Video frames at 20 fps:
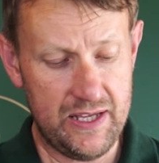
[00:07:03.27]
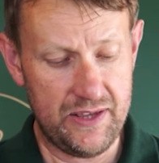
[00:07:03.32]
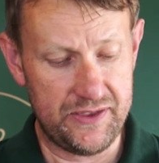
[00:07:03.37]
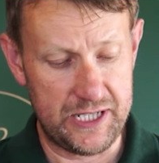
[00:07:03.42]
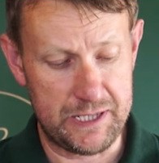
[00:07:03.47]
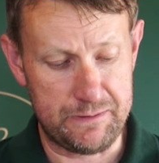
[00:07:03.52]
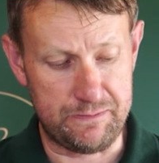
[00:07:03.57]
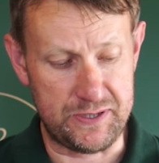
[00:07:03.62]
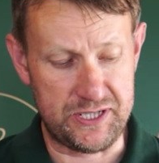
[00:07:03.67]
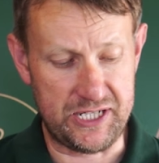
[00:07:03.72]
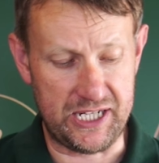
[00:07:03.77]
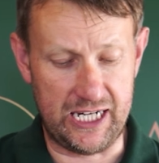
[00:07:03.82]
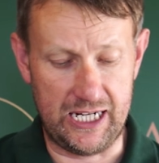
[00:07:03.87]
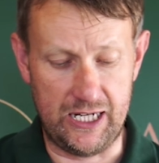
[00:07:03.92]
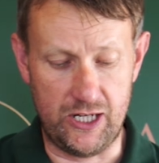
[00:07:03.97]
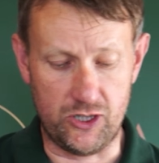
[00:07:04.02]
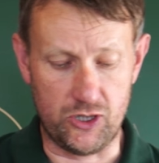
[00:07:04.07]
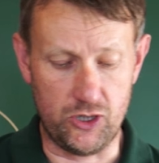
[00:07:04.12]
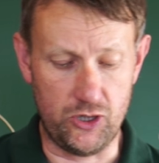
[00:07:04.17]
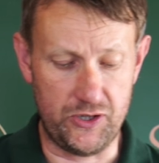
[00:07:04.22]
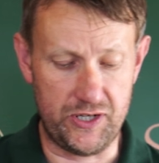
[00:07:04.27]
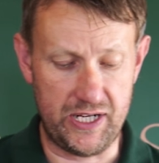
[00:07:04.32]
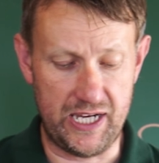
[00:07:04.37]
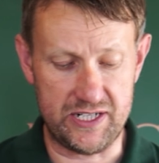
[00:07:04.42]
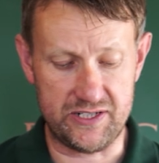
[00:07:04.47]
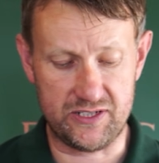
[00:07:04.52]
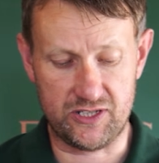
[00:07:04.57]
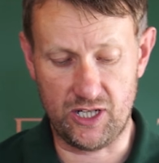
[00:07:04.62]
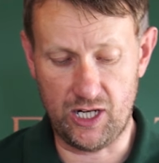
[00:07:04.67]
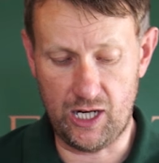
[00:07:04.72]
This particular gun
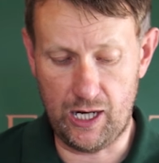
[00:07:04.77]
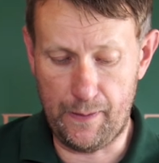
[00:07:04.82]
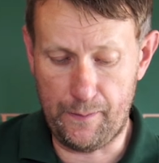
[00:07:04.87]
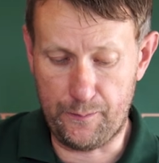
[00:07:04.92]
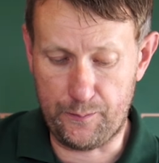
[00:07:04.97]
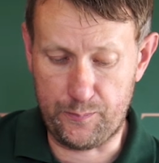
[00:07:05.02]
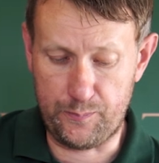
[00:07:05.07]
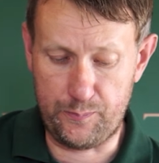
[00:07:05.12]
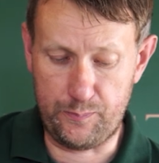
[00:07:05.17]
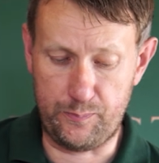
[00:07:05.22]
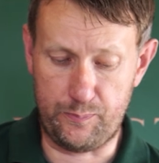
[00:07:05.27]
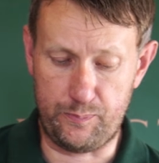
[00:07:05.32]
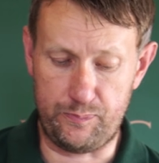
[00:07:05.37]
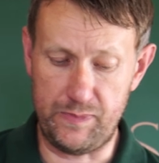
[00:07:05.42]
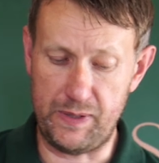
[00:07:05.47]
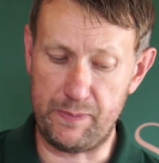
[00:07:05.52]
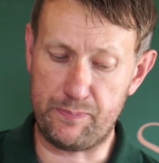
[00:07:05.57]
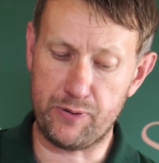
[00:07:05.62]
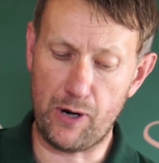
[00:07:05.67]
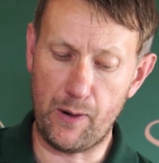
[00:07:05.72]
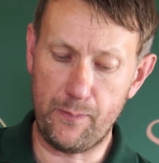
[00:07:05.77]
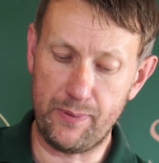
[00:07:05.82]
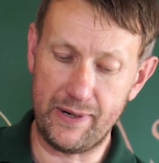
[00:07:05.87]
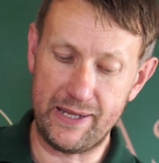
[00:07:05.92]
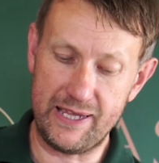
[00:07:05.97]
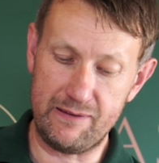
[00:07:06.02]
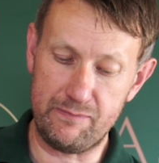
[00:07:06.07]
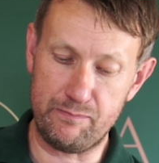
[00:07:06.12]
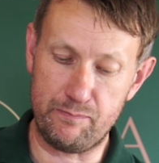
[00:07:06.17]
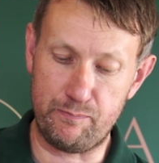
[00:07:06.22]
has got
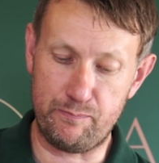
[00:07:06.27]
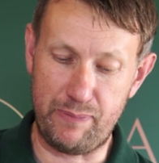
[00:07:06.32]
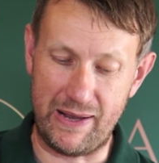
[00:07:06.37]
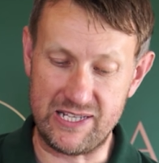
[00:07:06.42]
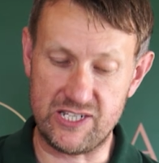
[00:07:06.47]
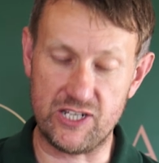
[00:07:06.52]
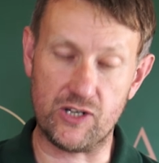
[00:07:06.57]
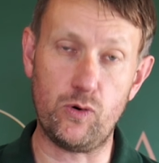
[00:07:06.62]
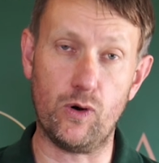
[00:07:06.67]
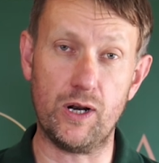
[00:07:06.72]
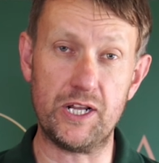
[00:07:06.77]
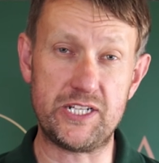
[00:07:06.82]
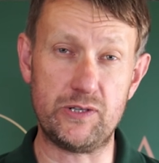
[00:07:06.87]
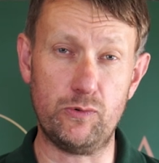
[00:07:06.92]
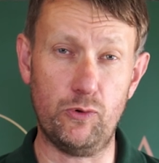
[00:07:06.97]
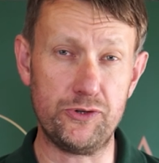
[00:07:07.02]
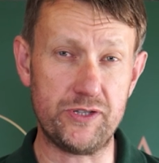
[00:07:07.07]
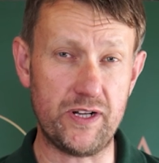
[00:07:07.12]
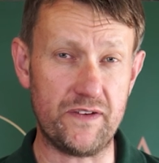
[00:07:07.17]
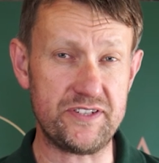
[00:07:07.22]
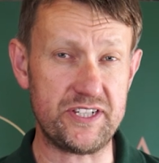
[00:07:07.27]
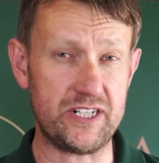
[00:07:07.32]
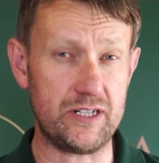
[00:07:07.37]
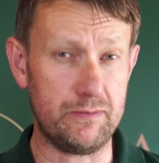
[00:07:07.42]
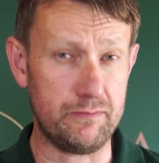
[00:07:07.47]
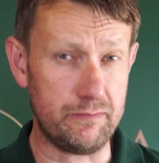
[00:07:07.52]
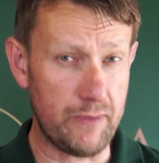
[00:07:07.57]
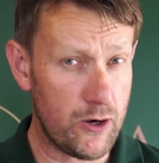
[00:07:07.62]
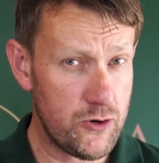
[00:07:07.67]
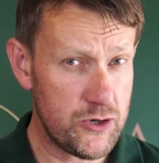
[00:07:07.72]
probably better quality wood than I've seen
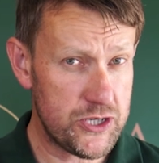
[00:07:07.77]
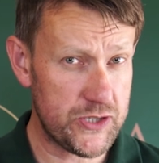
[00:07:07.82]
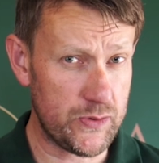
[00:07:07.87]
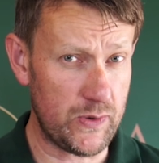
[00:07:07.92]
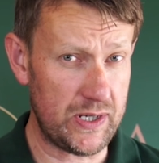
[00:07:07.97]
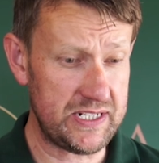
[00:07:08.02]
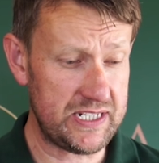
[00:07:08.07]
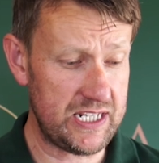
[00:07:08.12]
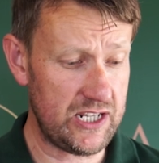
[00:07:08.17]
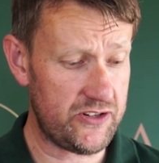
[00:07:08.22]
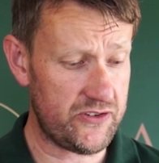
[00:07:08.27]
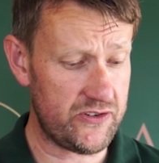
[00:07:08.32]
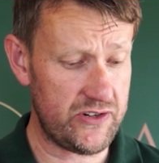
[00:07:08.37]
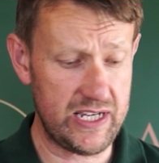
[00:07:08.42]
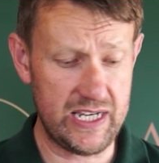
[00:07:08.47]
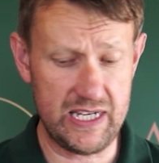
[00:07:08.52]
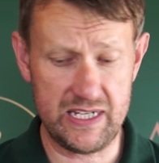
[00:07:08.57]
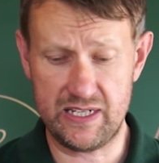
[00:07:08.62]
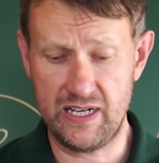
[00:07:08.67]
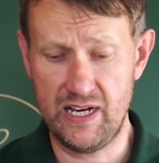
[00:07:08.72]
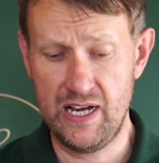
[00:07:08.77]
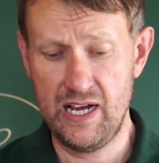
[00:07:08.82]
on most 23s.